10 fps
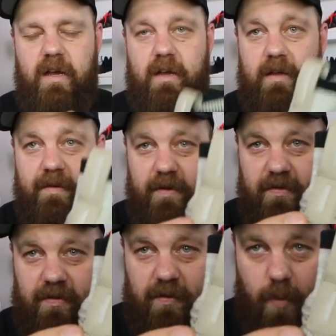Uh, you have a
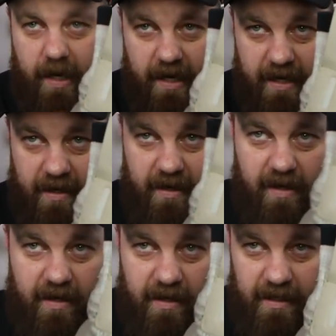suede
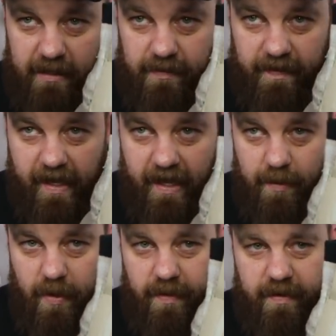heel
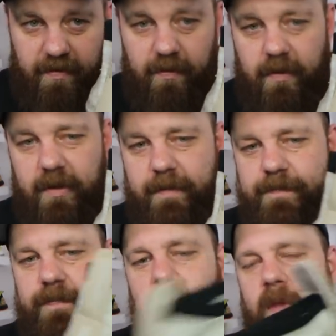tab on this
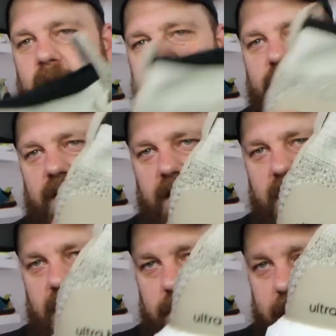one. You have the
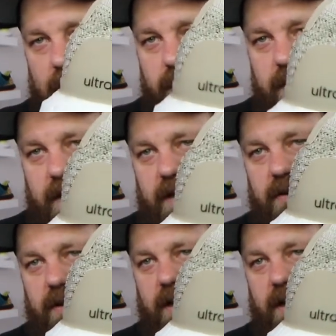3D printed heel